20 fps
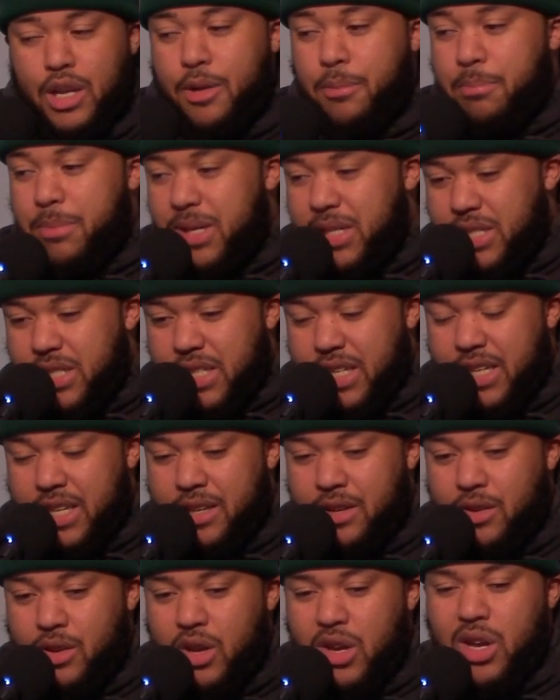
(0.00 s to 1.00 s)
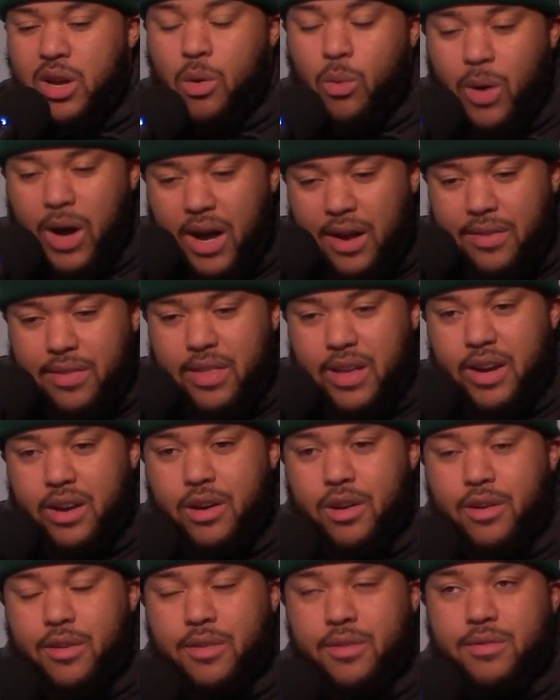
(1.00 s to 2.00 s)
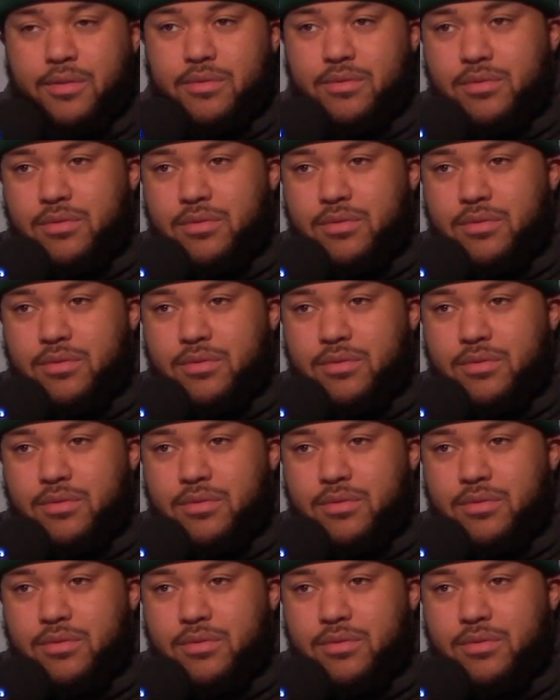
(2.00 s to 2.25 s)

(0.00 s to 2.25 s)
Michigan, while they're,